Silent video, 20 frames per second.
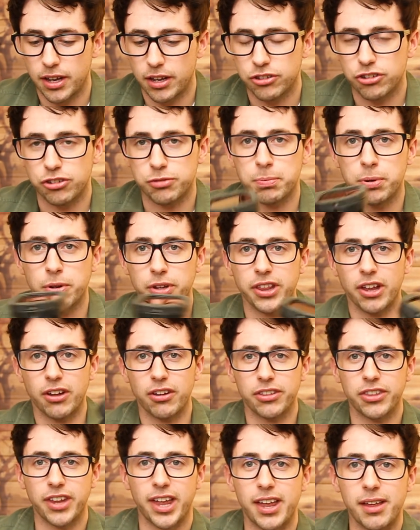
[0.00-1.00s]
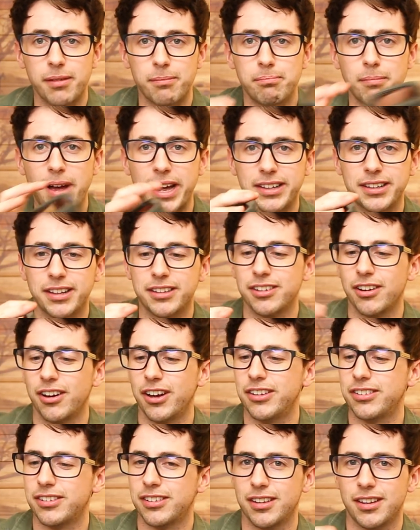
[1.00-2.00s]
Just put that on there,
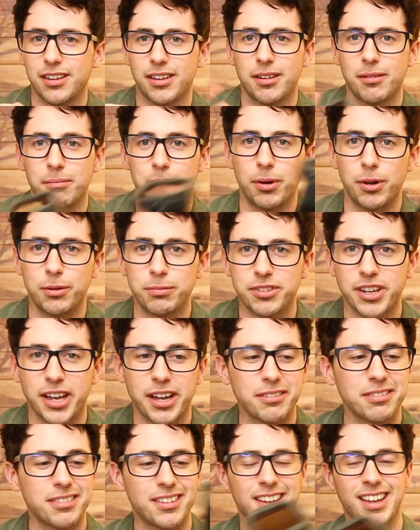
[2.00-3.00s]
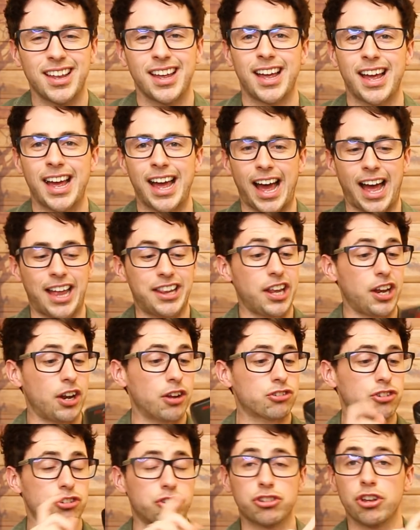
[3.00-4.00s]
magnetize, boomtown. And then
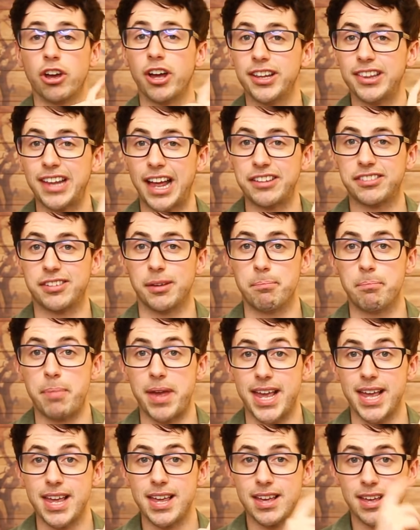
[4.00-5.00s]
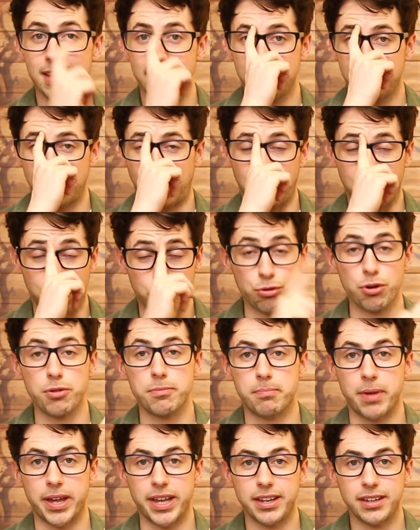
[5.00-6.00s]
I'll just turn that to B,
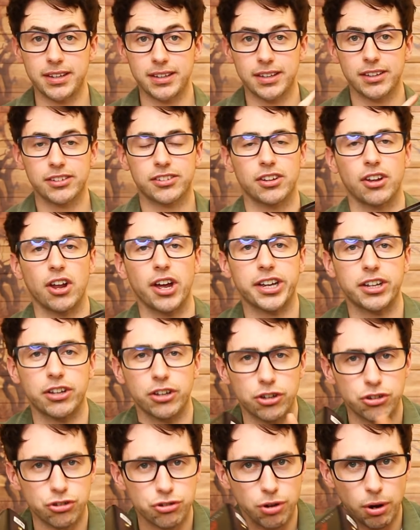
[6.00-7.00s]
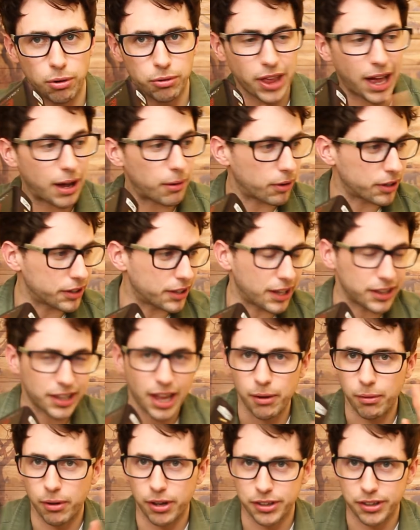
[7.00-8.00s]
group B, so that I can control that one and
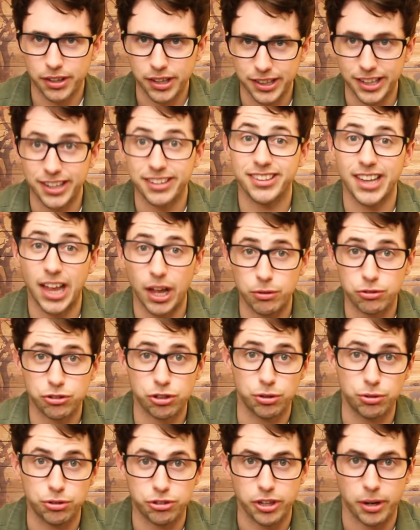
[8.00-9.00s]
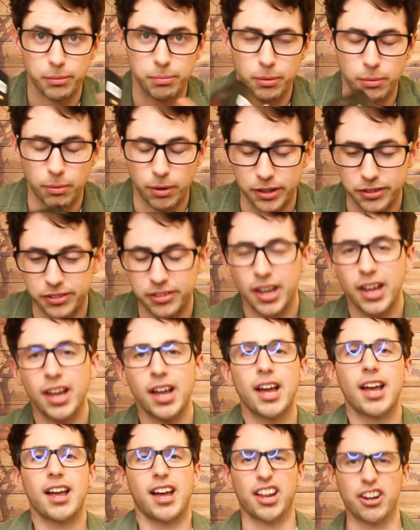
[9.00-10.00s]
that one. It's now two separate ones.
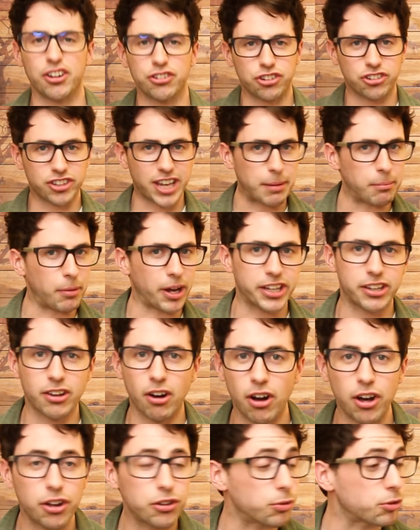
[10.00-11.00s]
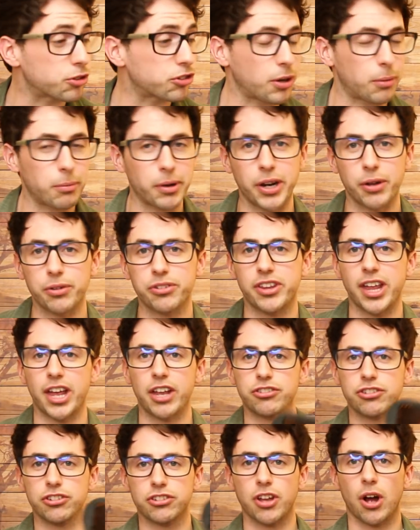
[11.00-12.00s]
And I'll just get my guide or someone else there
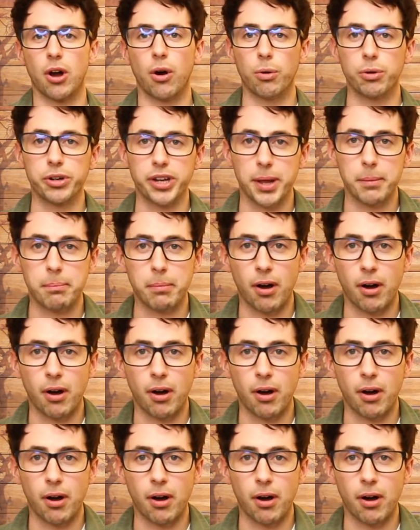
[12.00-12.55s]
just to hold it